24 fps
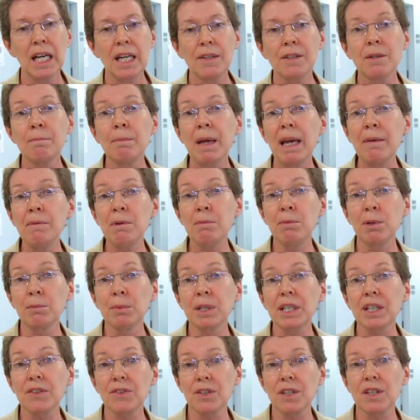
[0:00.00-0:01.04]
The baby boomer
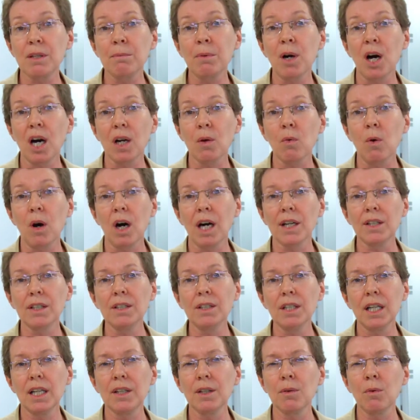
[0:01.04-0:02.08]
gets in the pot of
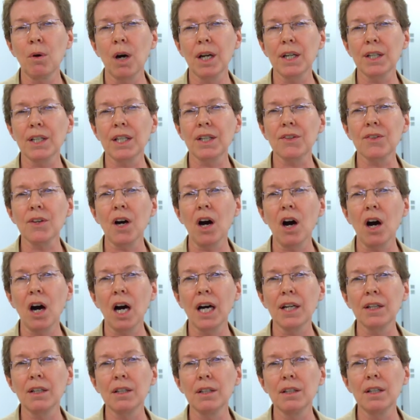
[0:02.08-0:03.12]
water, and the water gets
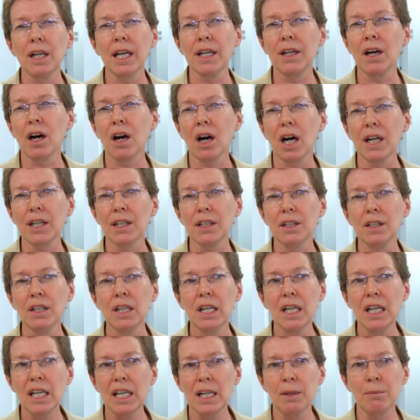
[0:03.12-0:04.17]
hotter and hotter,
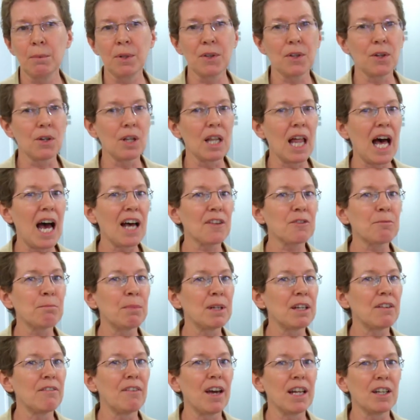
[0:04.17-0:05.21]
and with their last
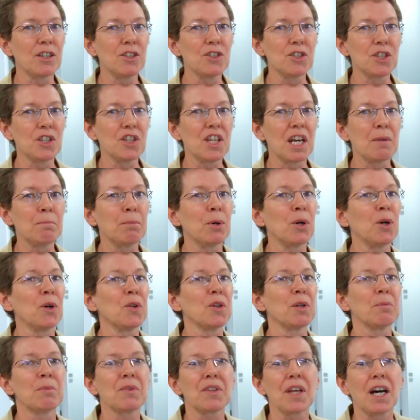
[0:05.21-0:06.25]
bit of energy, they pull
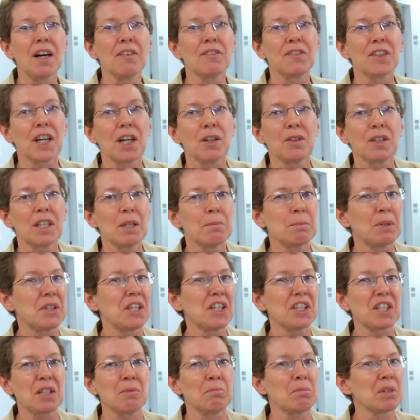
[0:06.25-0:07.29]
themselves out. But
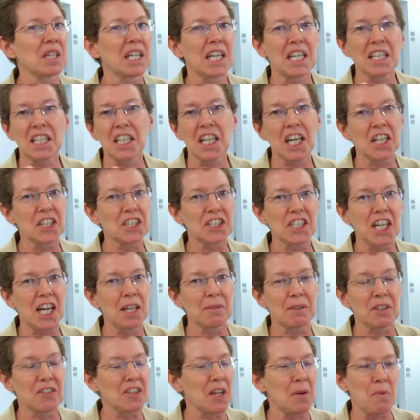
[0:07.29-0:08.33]
they're complaining all the time
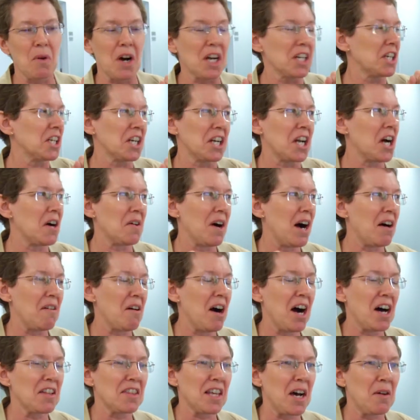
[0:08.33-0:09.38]
because they want you to know how
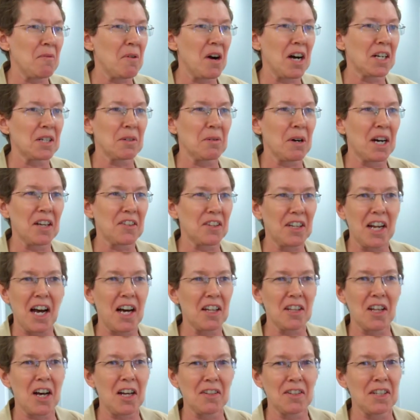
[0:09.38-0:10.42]
hot that water was and
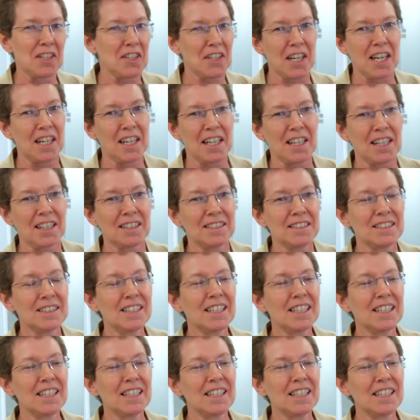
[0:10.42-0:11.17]
how long they stayed in it.